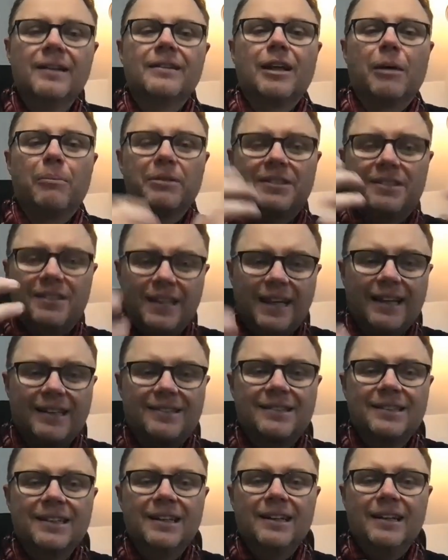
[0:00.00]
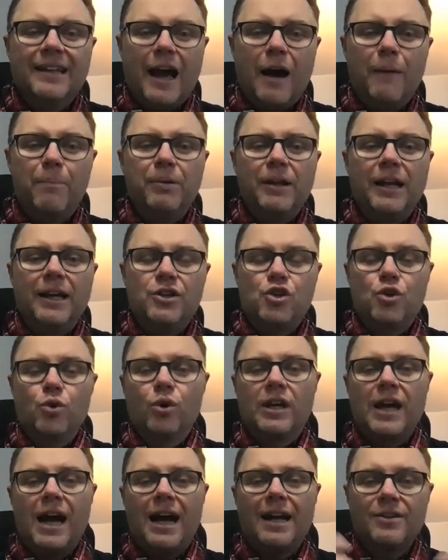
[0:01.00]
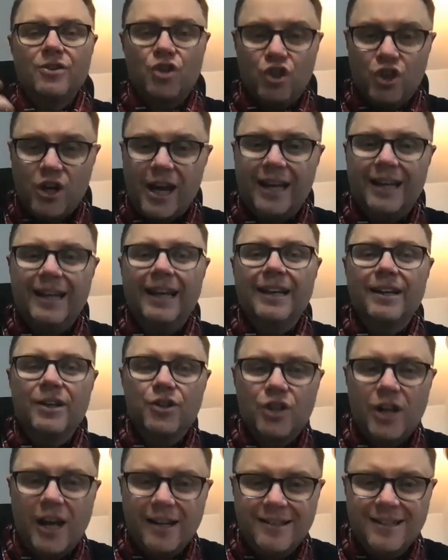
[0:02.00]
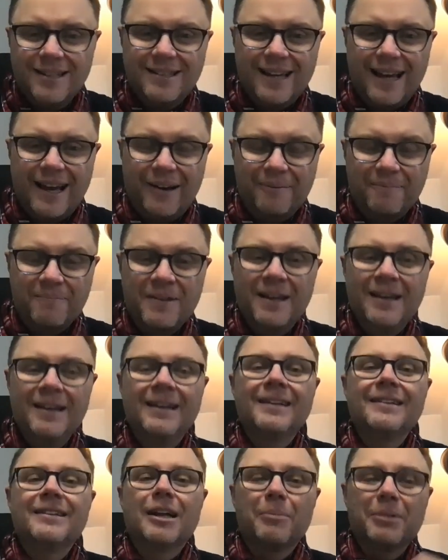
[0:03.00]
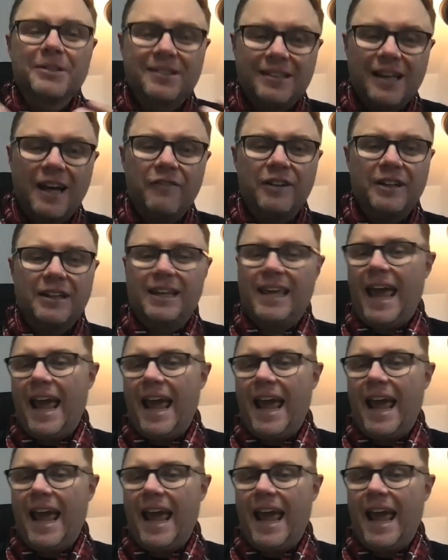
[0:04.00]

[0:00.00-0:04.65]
Number six, now place your garden shed in a shanty town. Number seven,